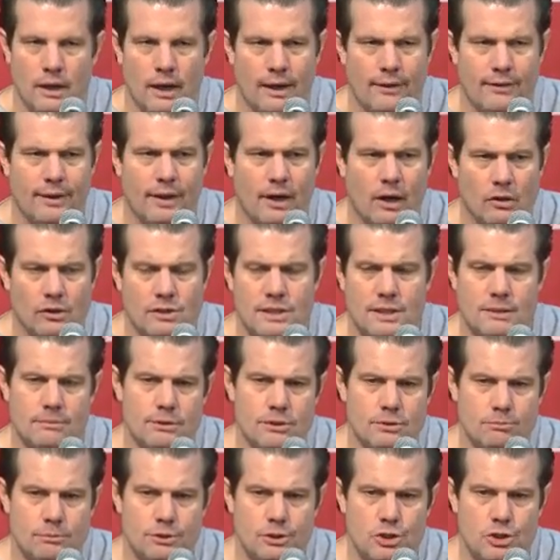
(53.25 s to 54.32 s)
I think our team
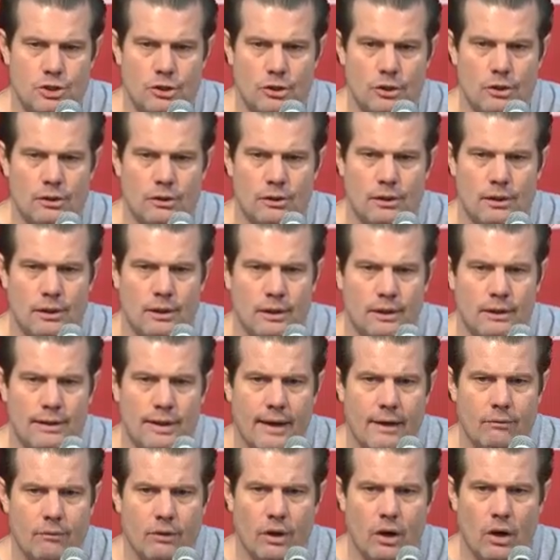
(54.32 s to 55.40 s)
has matured in
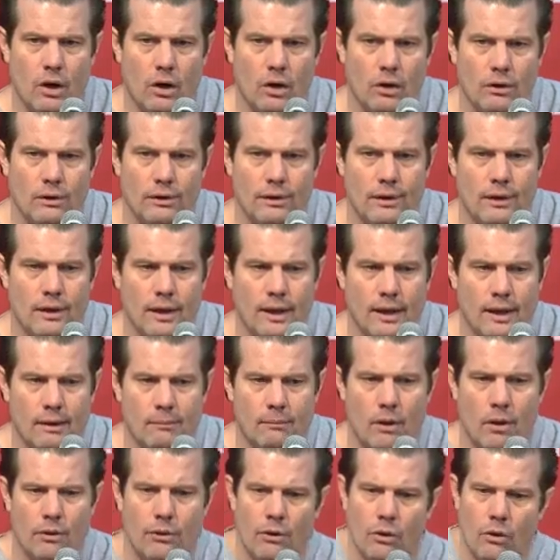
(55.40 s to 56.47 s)
that regard,
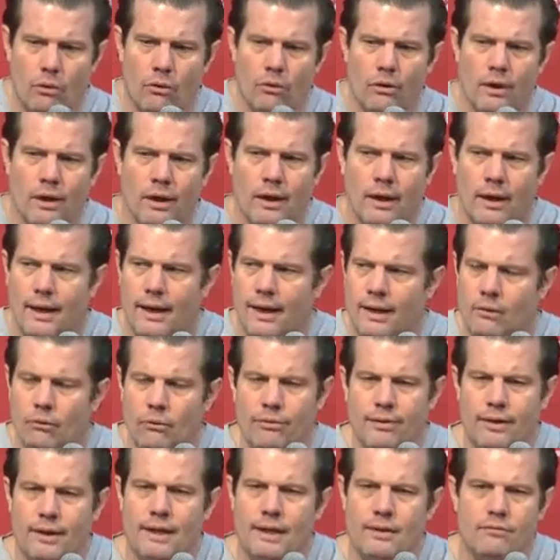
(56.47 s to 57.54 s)
although I don't
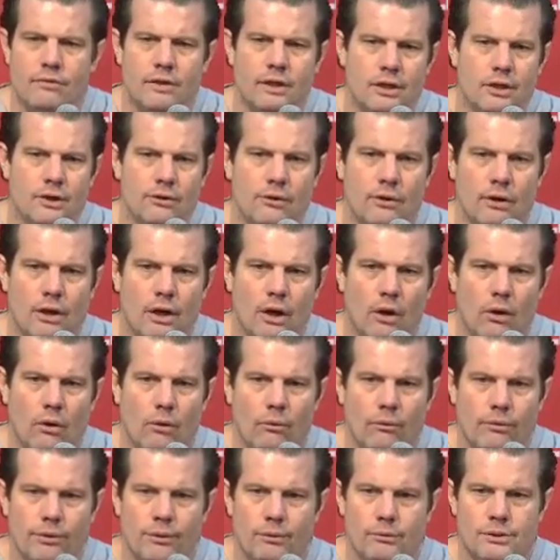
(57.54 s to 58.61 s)
think even a year
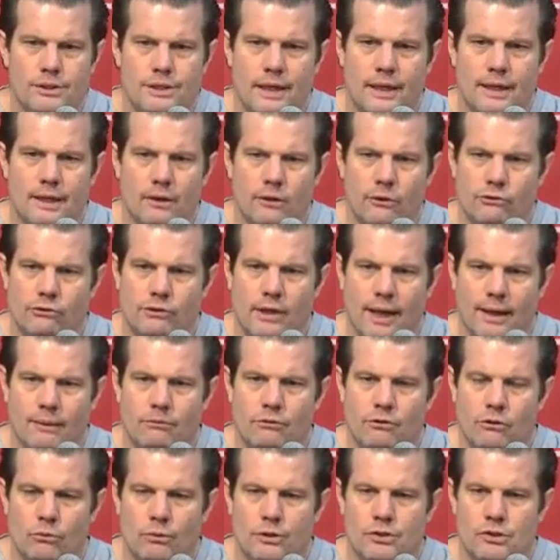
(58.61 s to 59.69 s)
ago there was any of those
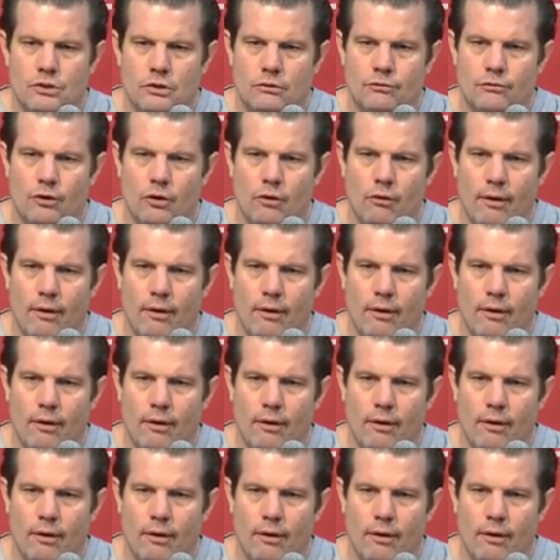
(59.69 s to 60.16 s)
games that we took for